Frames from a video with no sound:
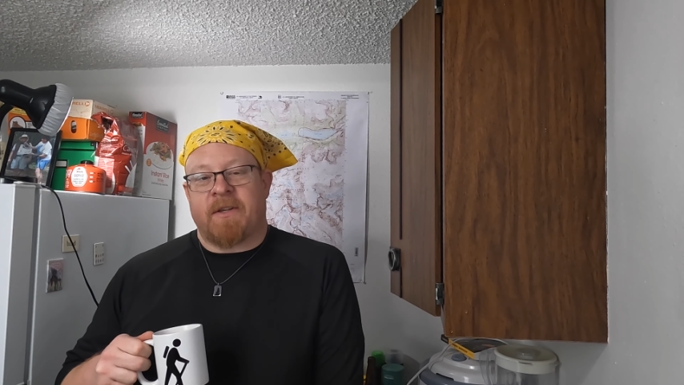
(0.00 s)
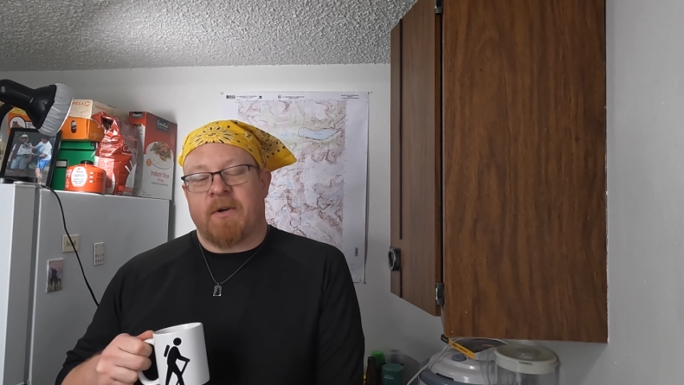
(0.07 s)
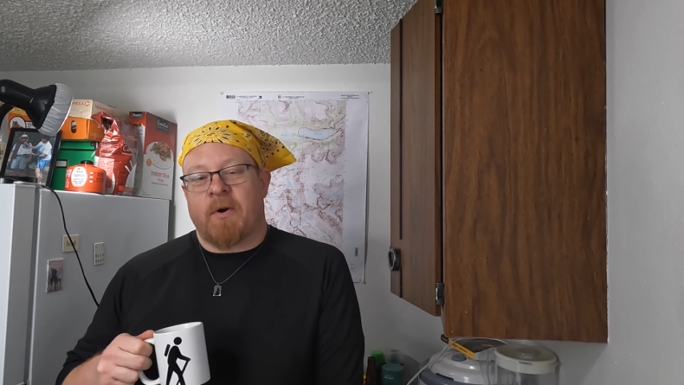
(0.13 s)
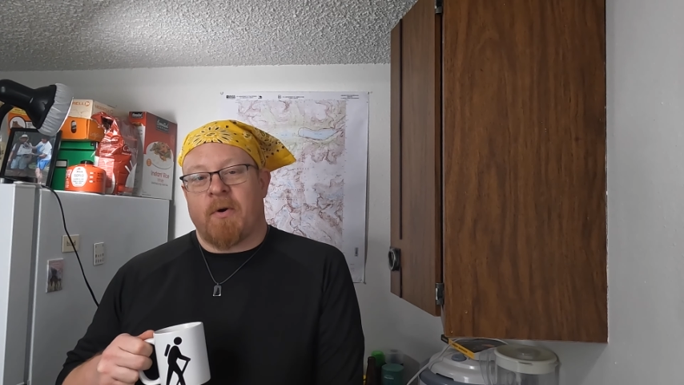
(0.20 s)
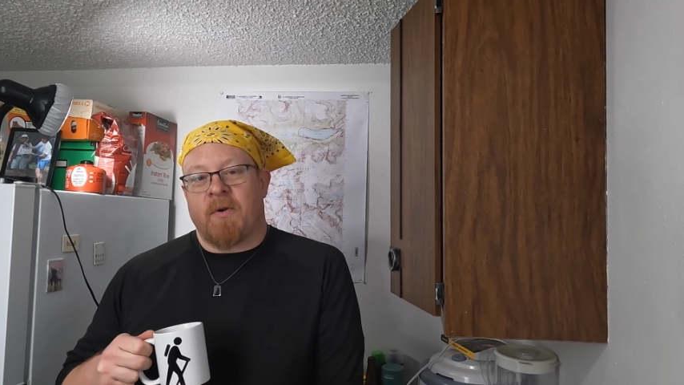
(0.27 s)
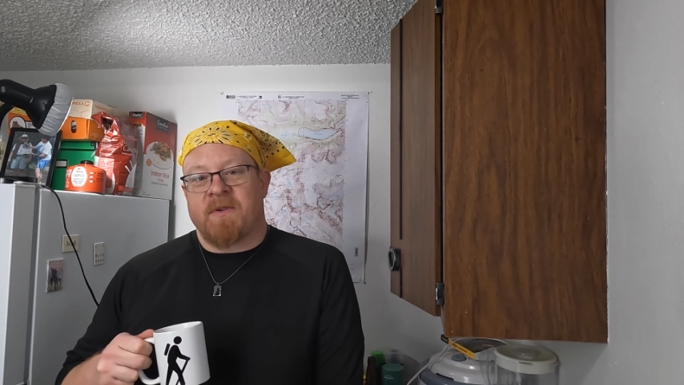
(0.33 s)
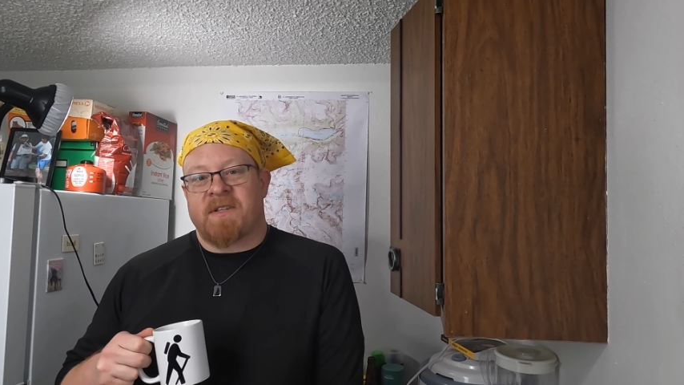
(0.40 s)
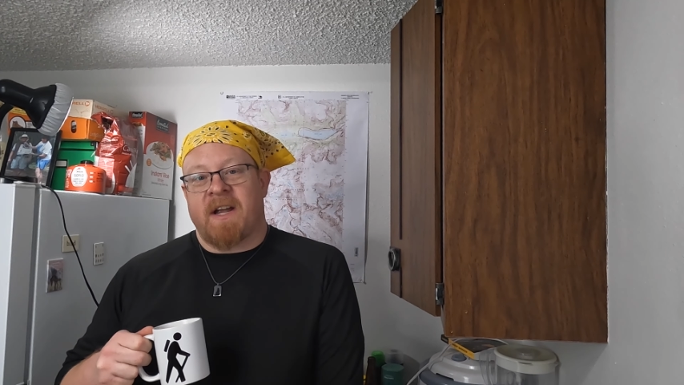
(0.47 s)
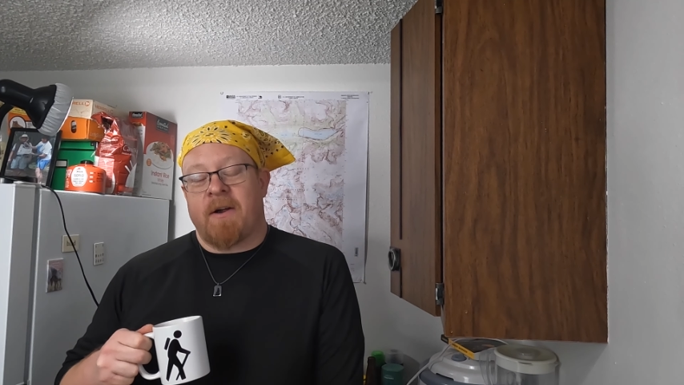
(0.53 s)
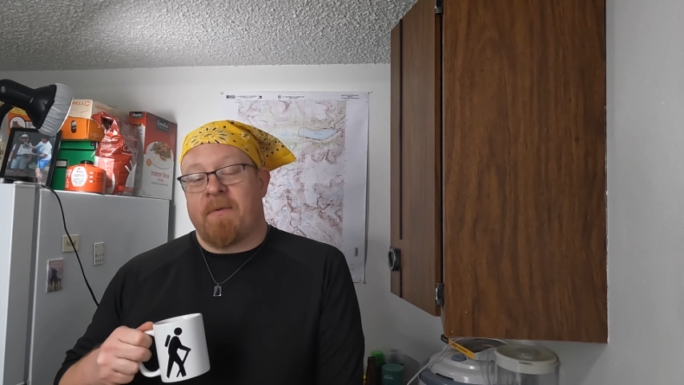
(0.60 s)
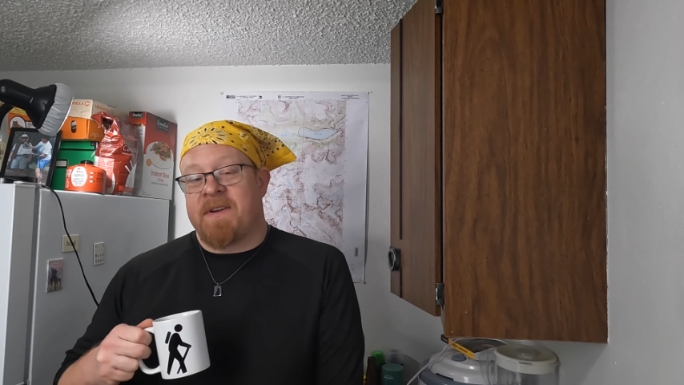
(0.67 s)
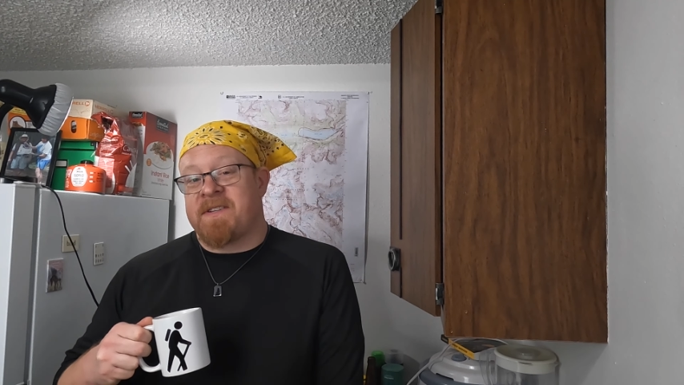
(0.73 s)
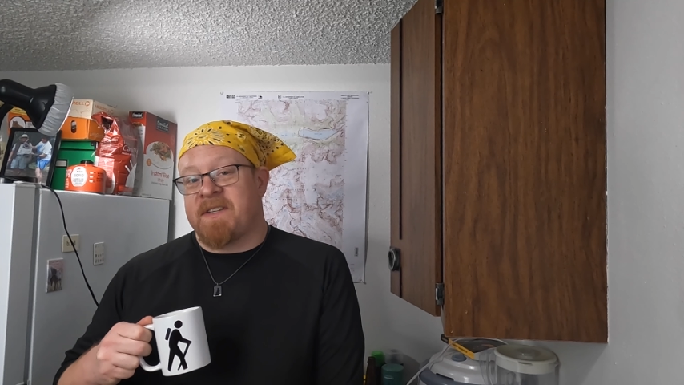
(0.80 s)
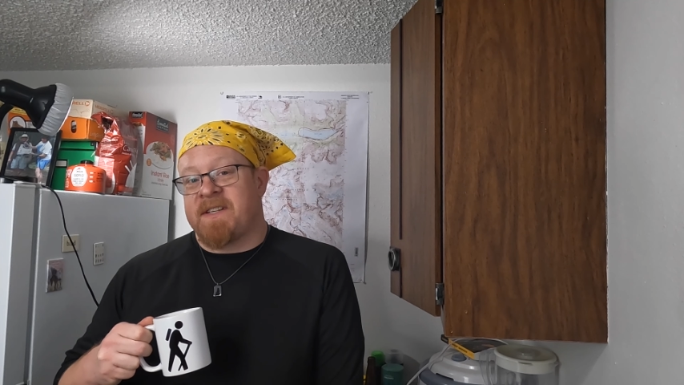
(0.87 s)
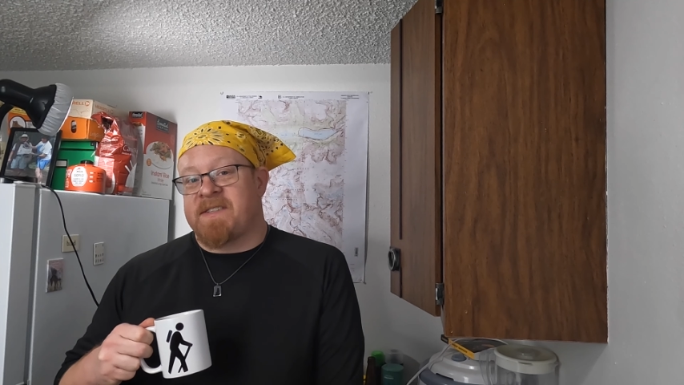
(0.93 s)
the goals I
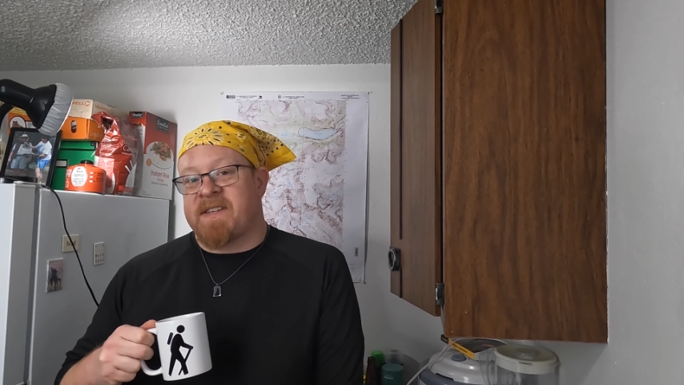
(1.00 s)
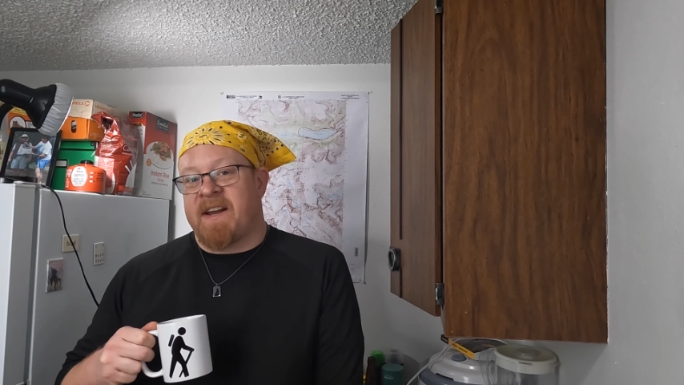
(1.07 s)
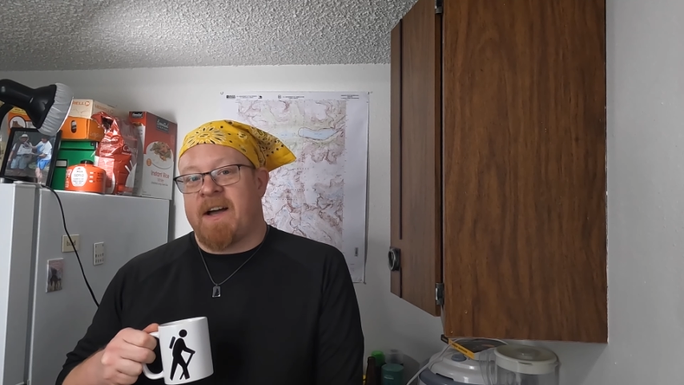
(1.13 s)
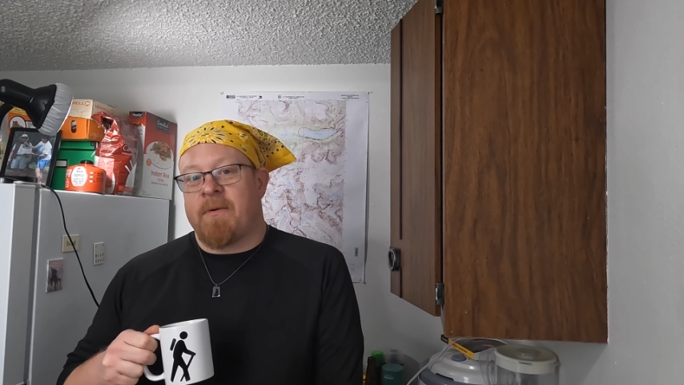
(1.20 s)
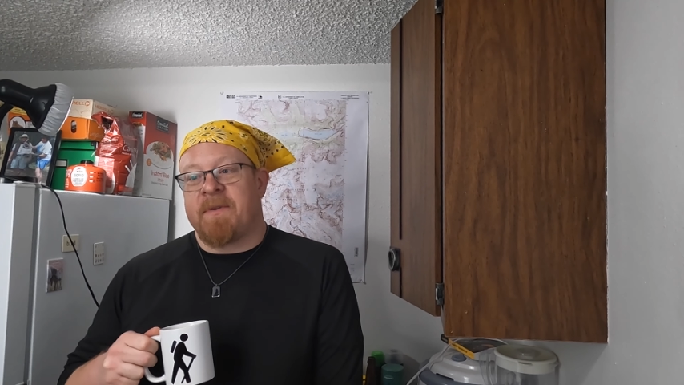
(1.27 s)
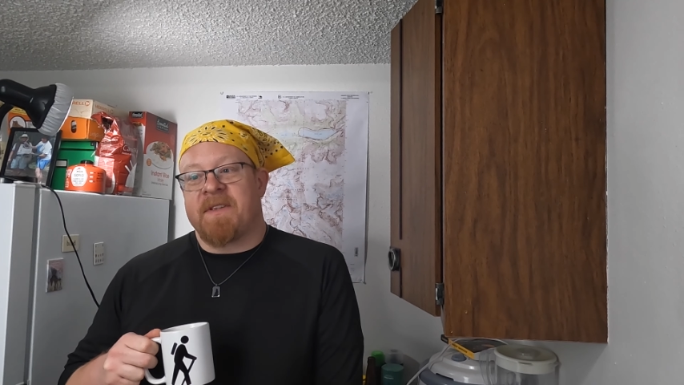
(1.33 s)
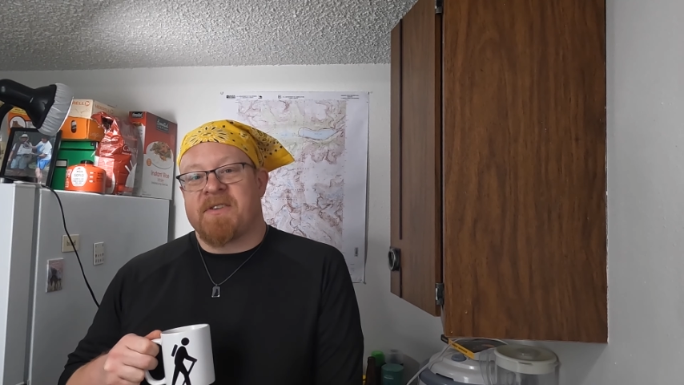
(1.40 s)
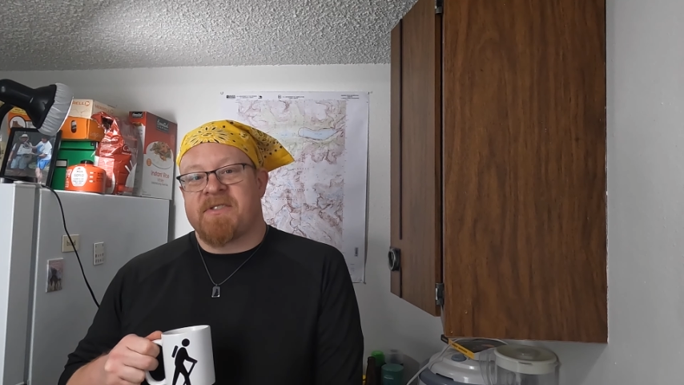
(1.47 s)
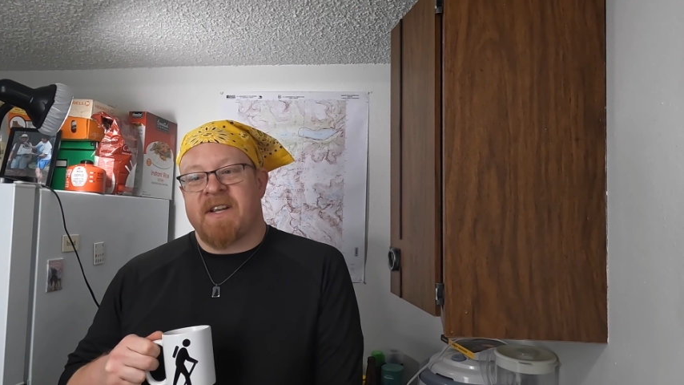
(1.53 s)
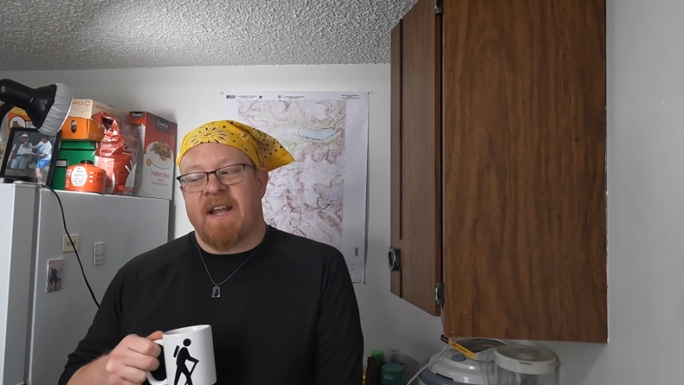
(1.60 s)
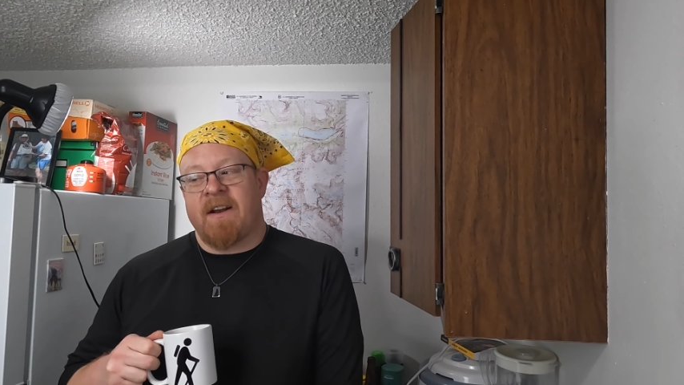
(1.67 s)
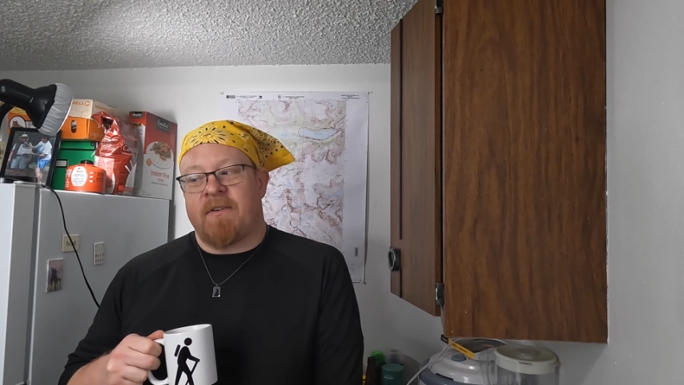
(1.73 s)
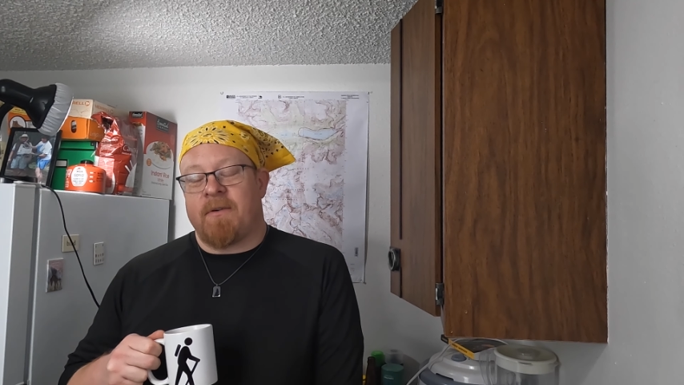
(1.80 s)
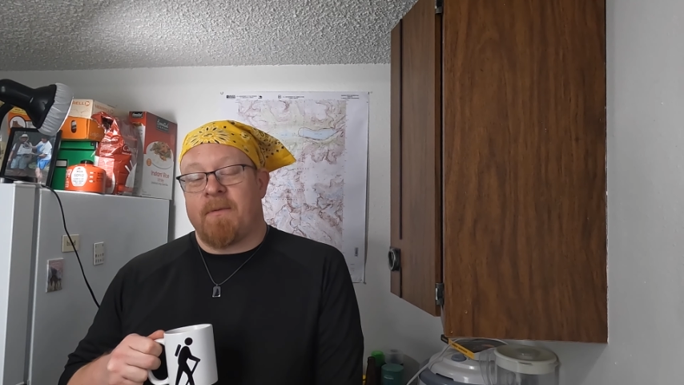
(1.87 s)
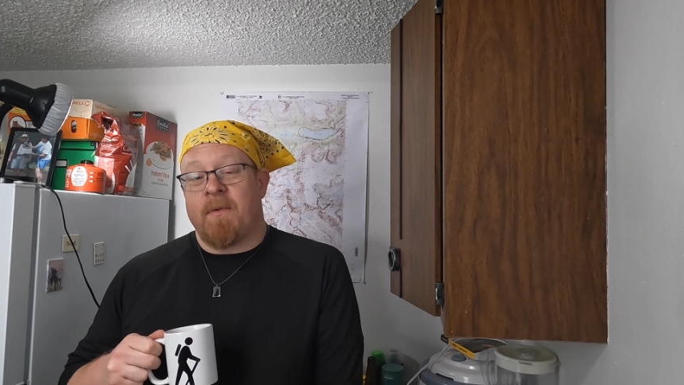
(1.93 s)
originally set out with this
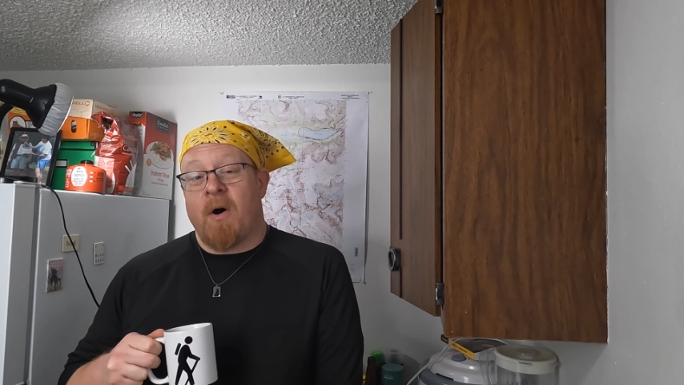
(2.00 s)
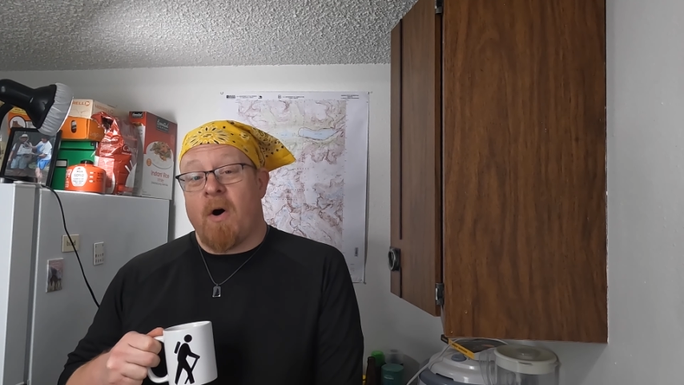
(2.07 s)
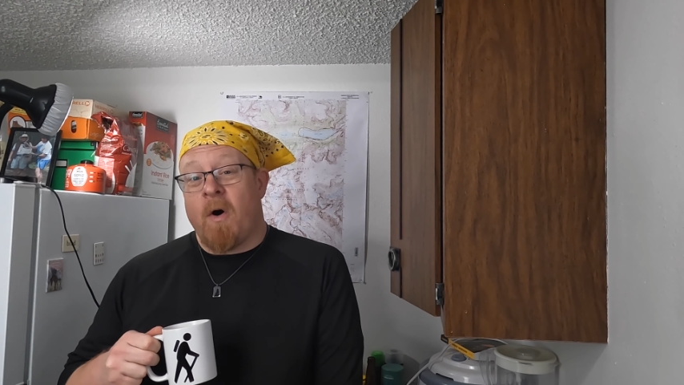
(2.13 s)
channel